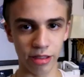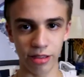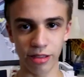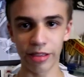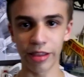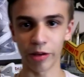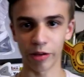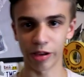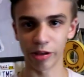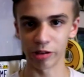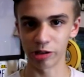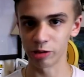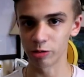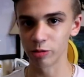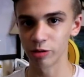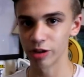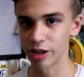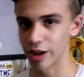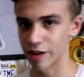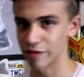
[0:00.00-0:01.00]
they'll kill you
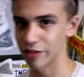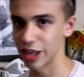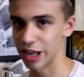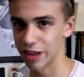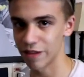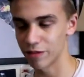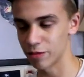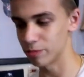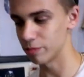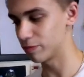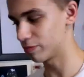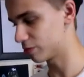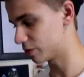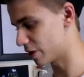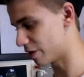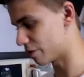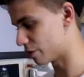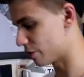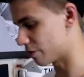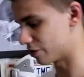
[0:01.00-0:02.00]
if you
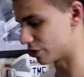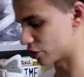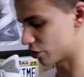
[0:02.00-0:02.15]
even